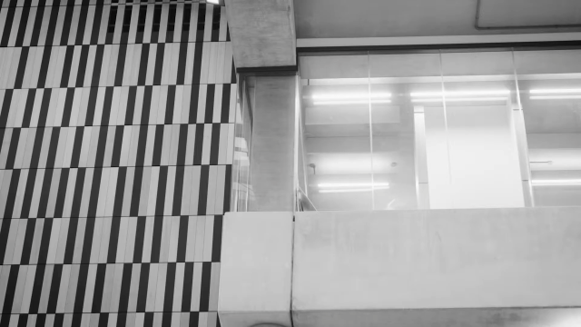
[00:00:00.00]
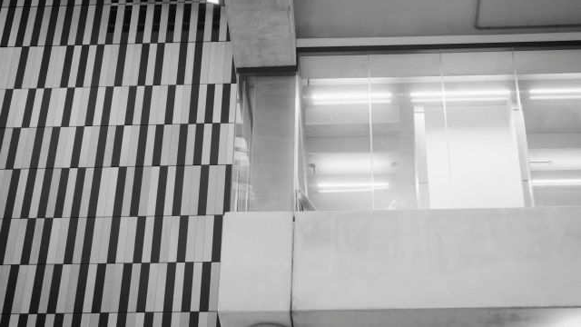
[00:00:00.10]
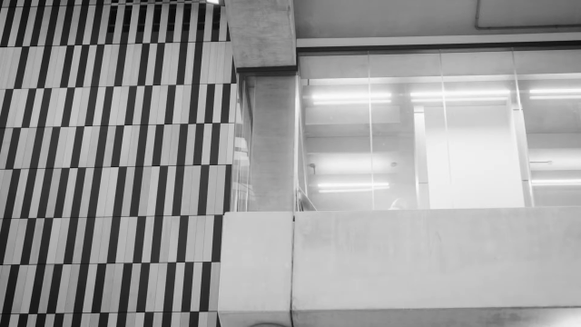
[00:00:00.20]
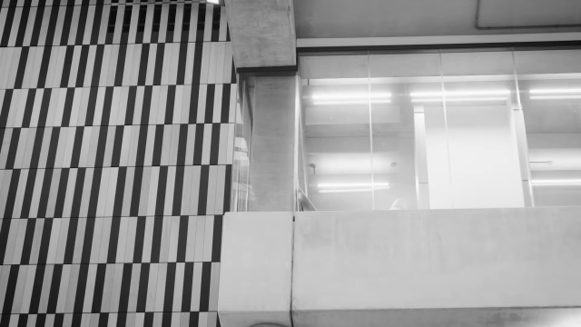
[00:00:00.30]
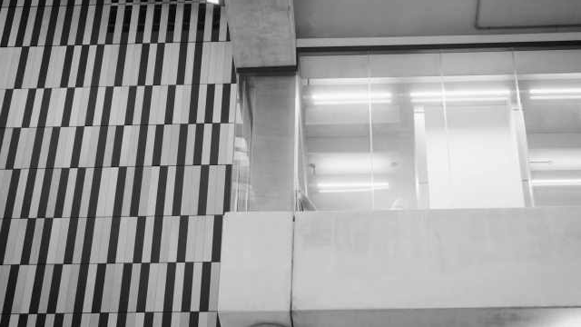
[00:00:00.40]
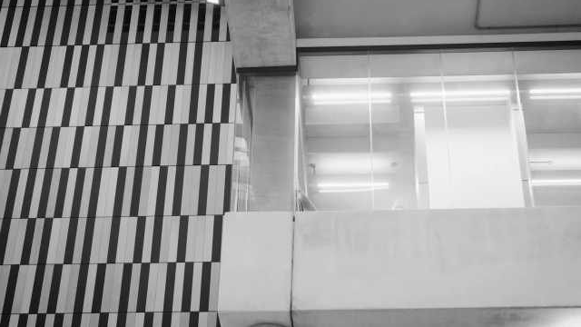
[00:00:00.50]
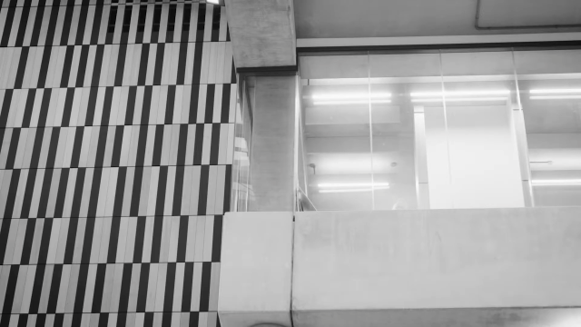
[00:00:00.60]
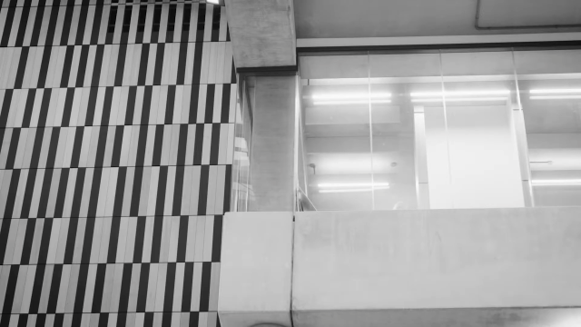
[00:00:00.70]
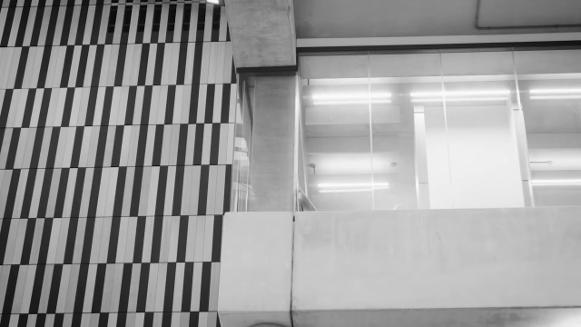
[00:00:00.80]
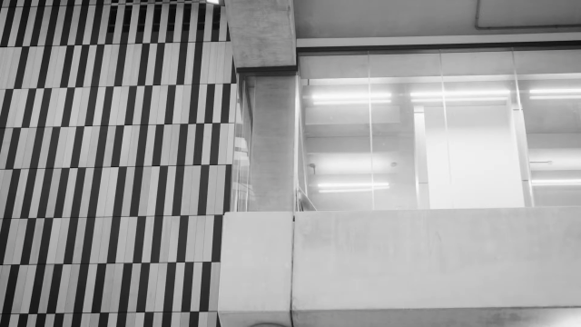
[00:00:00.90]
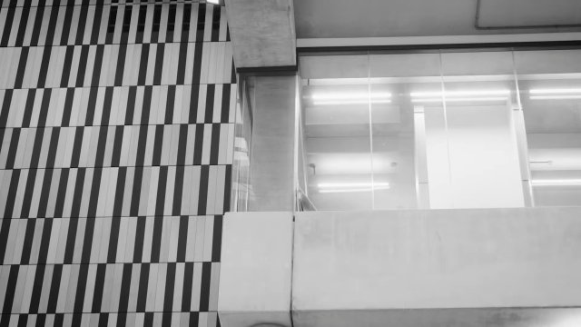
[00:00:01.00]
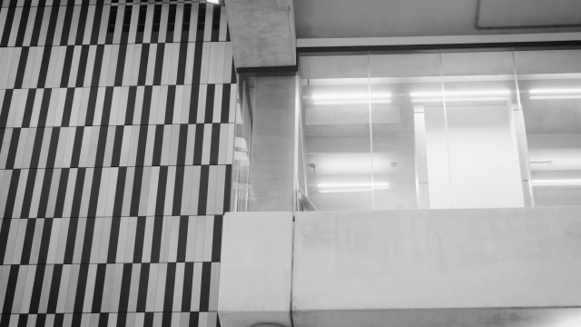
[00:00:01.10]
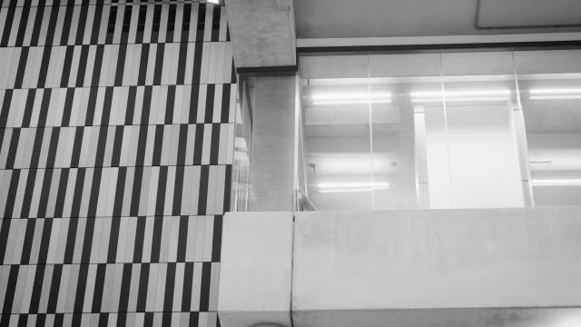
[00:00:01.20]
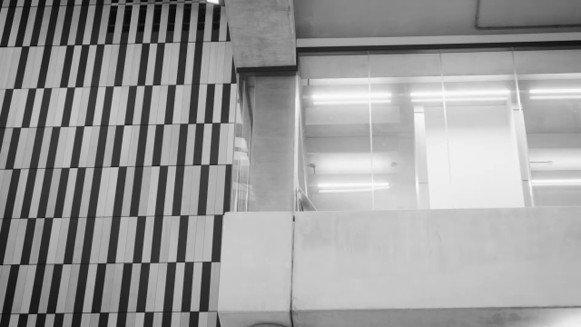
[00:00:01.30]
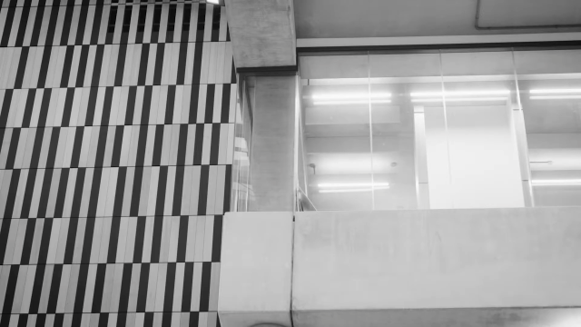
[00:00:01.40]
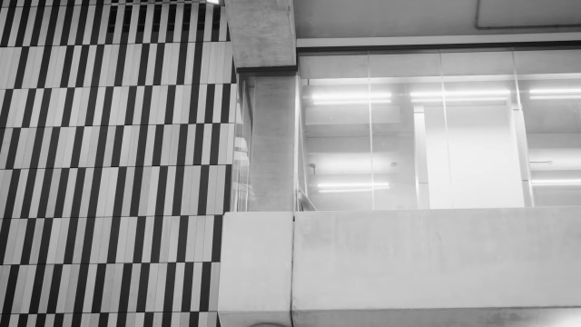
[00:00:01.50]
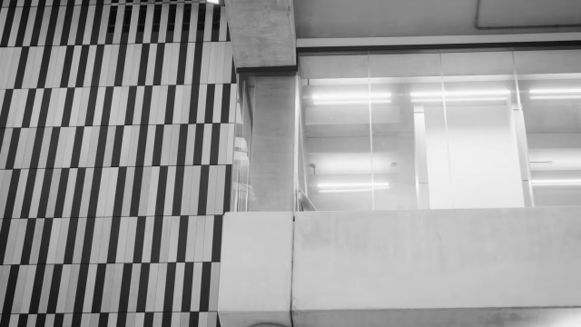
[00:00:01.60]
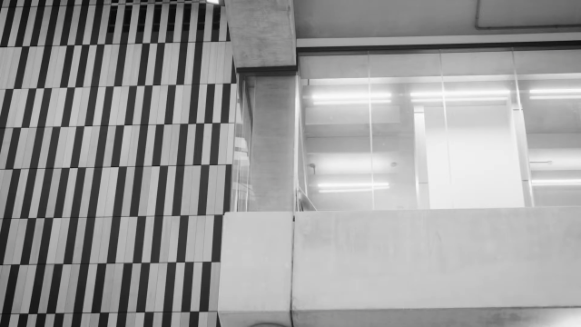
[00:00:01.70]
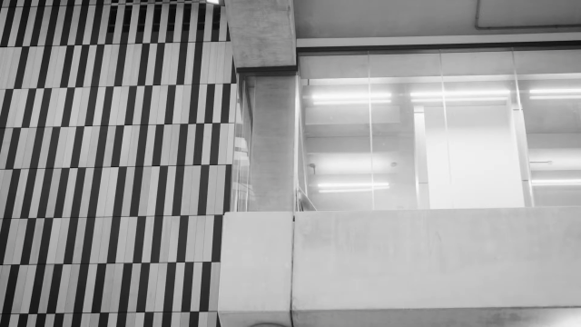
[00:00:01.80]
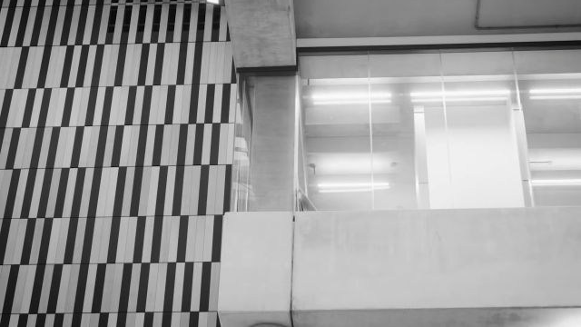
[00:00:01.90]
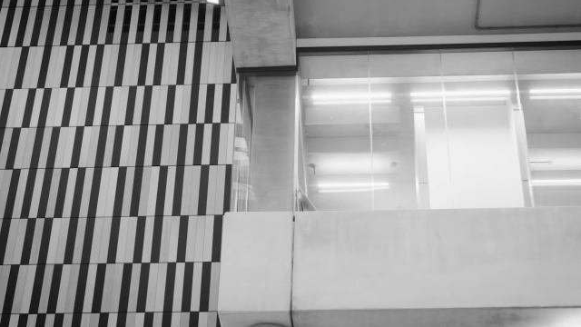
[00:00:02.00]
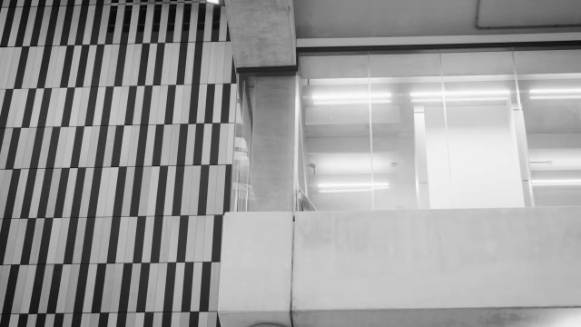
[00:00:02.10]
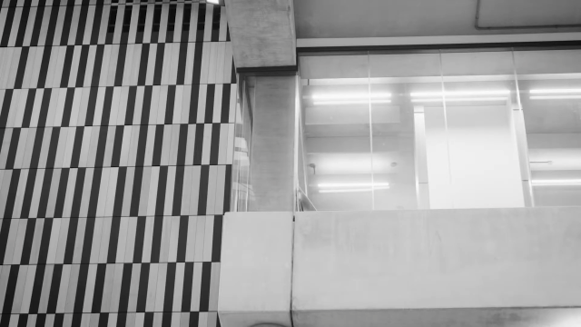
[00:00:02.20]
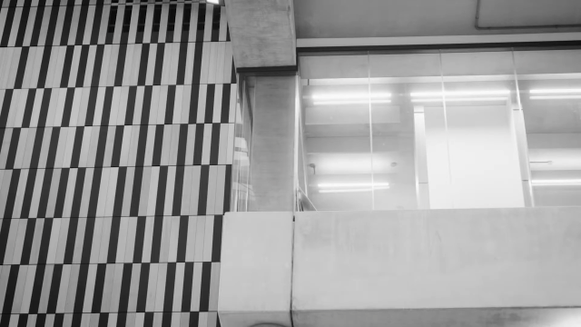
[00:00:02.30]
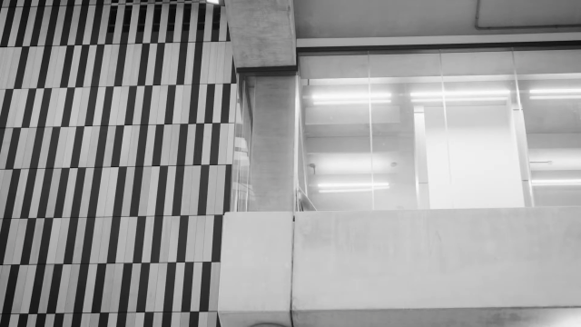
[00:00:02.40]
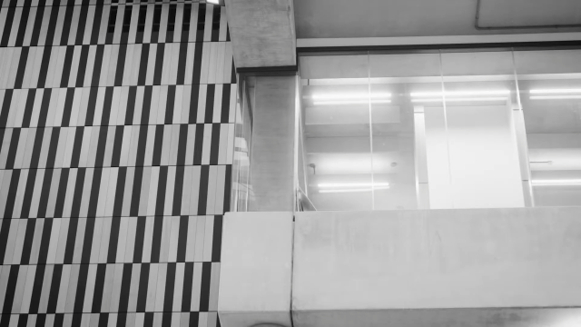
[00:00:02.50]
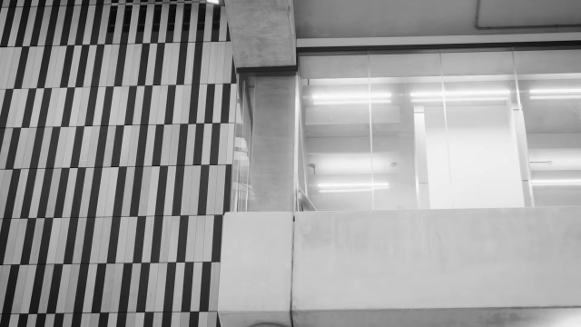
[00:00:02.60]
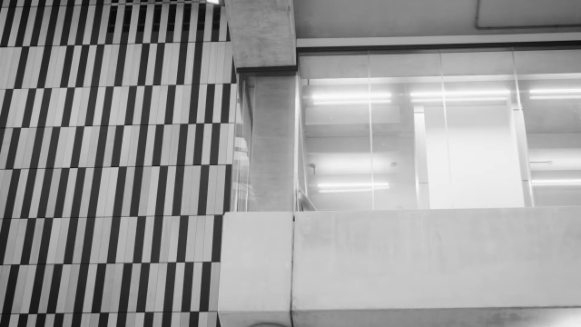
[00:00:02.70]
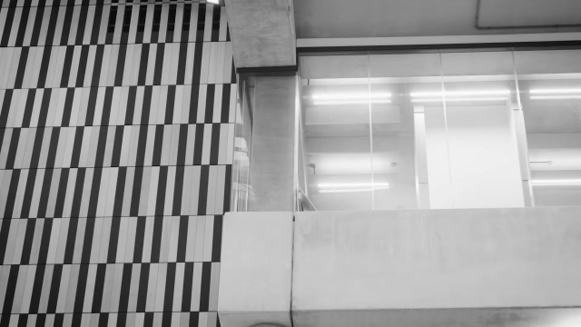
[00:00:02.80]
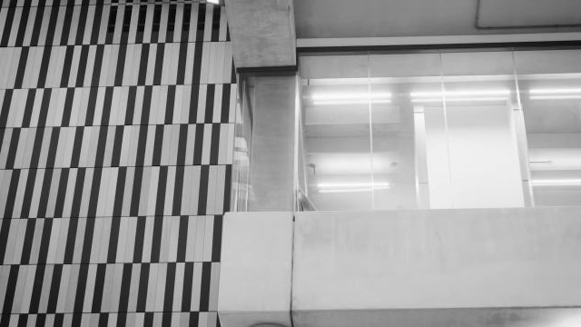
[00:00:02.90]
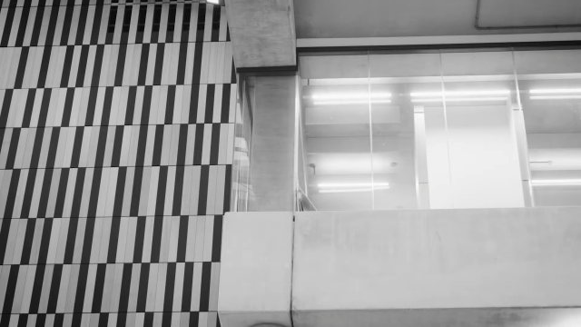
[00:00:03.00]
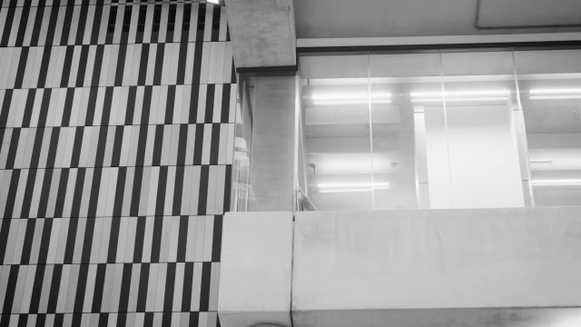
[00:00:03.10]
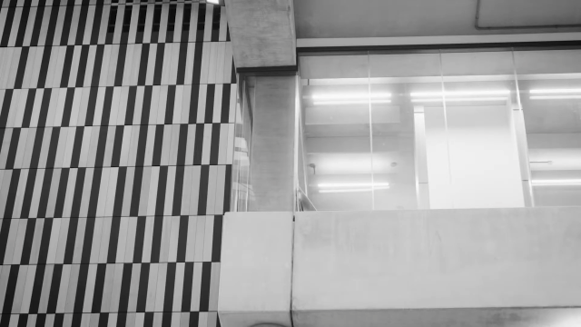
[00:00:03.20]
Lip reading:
[unreadable: no face in view]